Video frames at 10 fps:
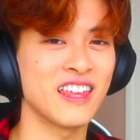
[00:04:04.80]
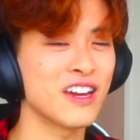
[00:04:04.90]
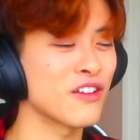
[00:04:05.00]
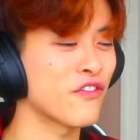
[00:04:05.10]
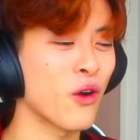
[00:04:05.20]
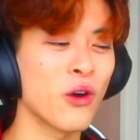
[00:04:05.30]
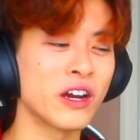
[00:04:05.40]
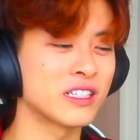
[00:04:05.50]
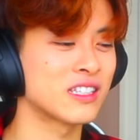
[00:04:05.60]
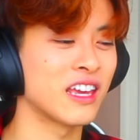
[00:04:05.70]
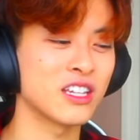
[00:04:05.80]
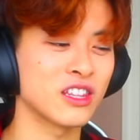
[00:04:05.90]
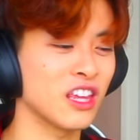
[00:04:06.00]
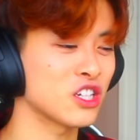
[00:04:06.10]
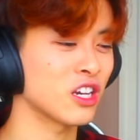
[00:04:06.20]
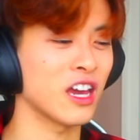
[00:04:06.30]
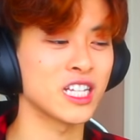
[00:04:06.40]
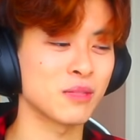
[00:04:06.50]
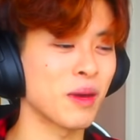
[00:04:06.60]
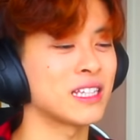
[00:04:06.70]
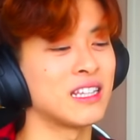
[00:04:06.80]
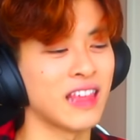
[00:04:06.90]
They had a forest, they should have expected